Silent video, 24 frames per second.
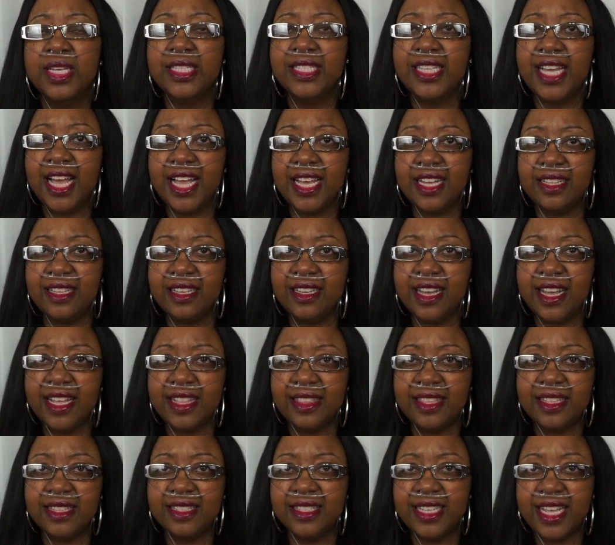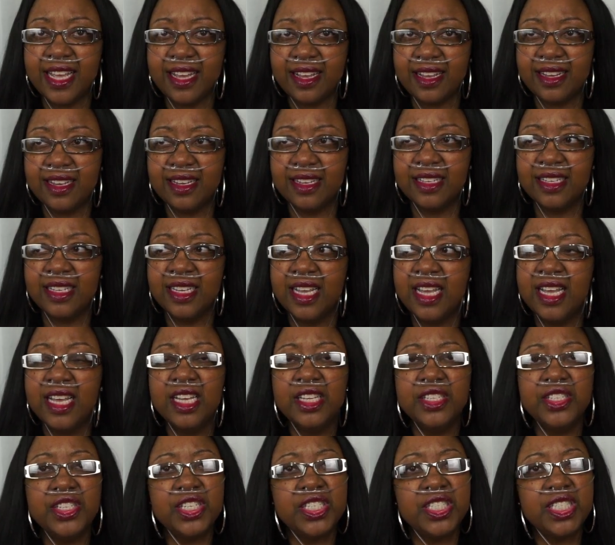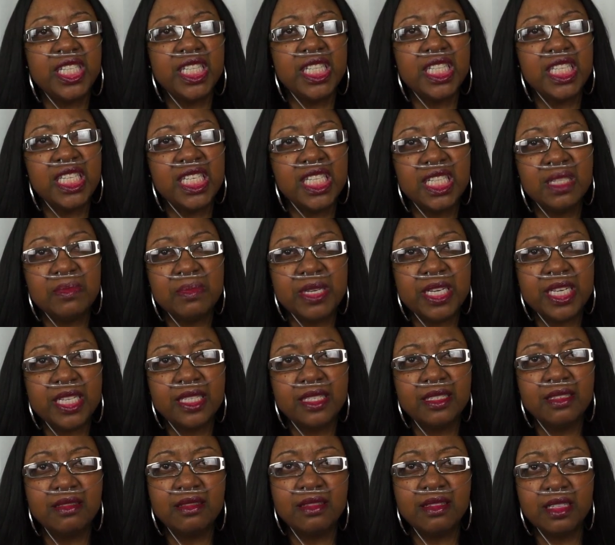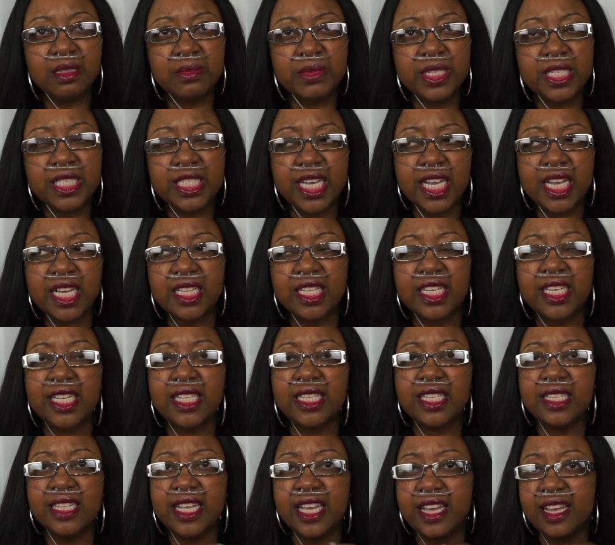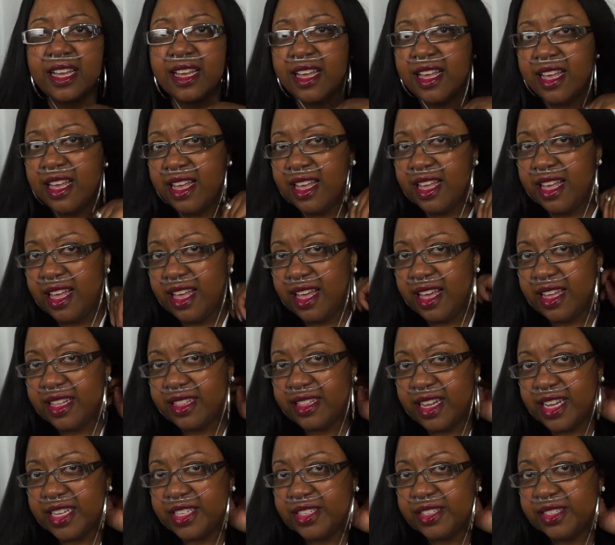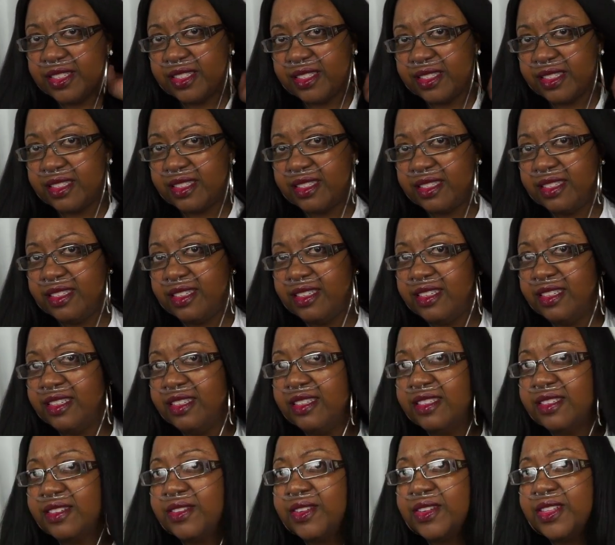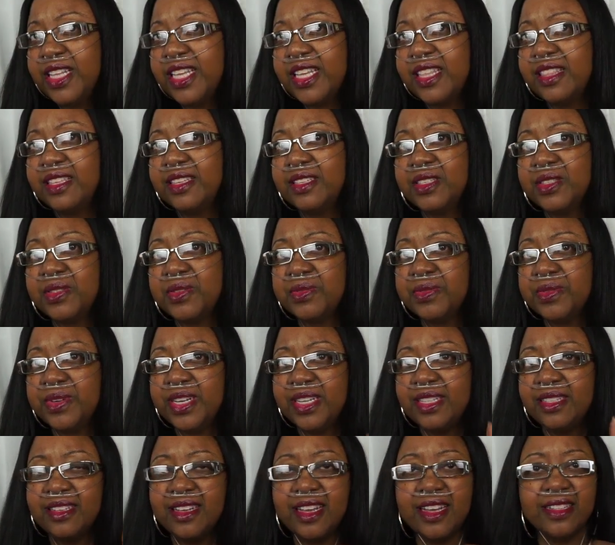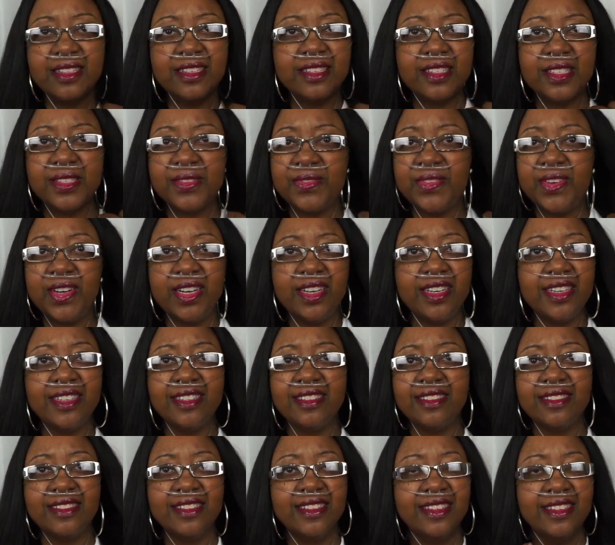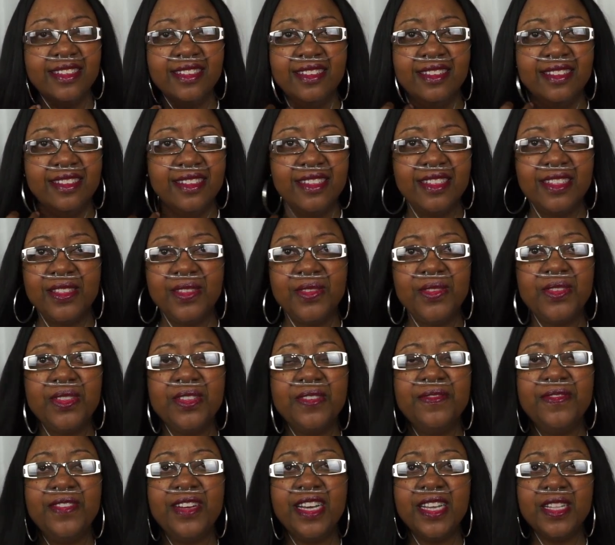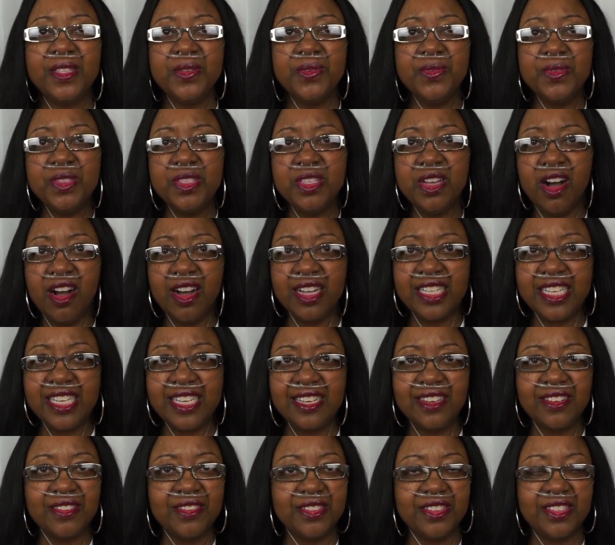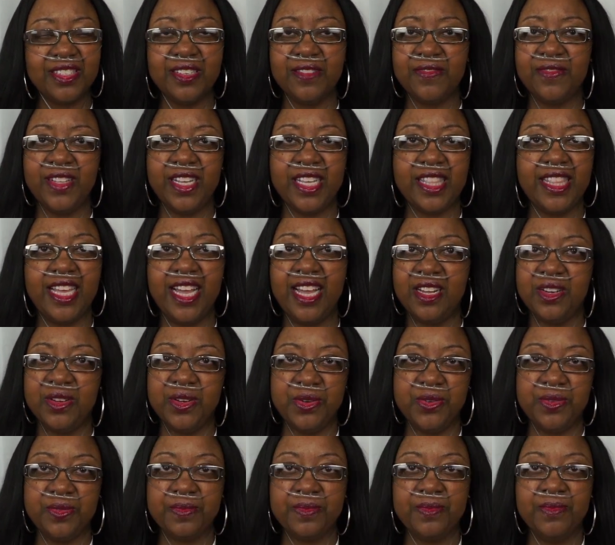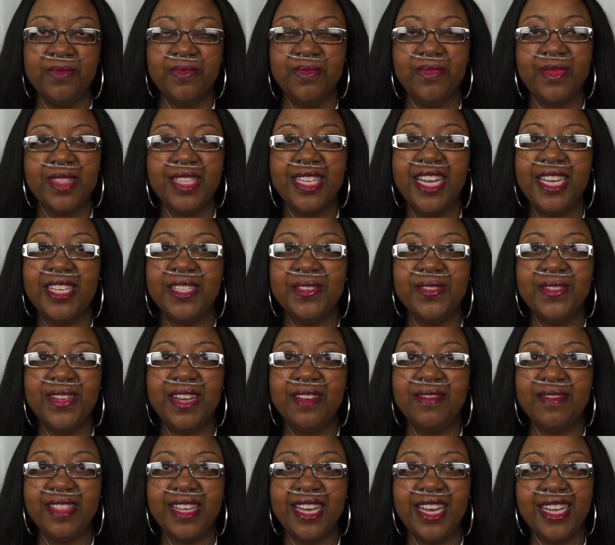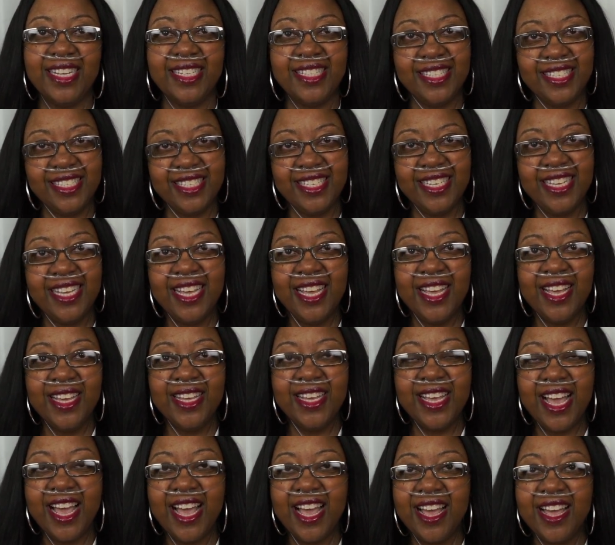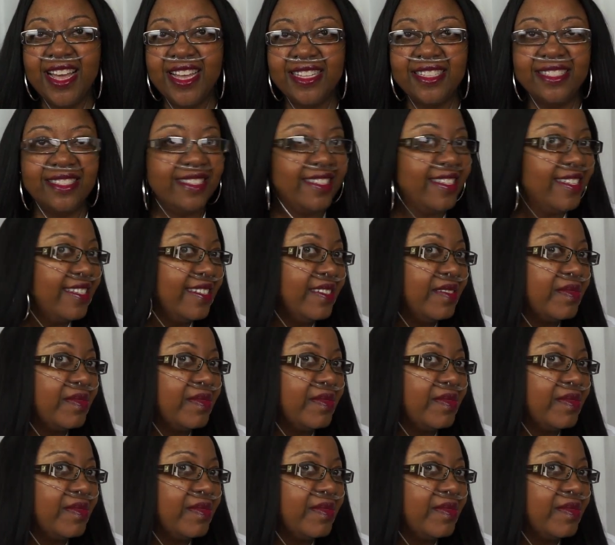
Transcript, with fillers: tangling at the neck, just a little bit, a little bit of tangling at the neck, and I just go like this through it, and it's fine. It's totally fine. No knotting or stuff like that. No, I don't have that, and